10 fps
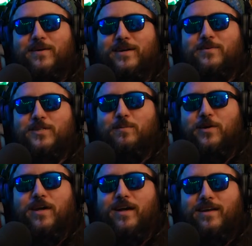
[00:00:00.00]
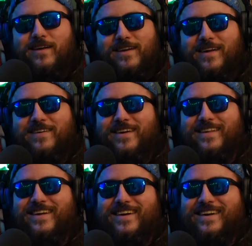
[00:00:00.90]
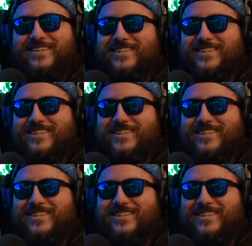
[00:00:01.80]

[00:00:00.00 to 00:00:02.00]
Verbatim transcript: Like, stop drinking. Like, you know what I mean? Like,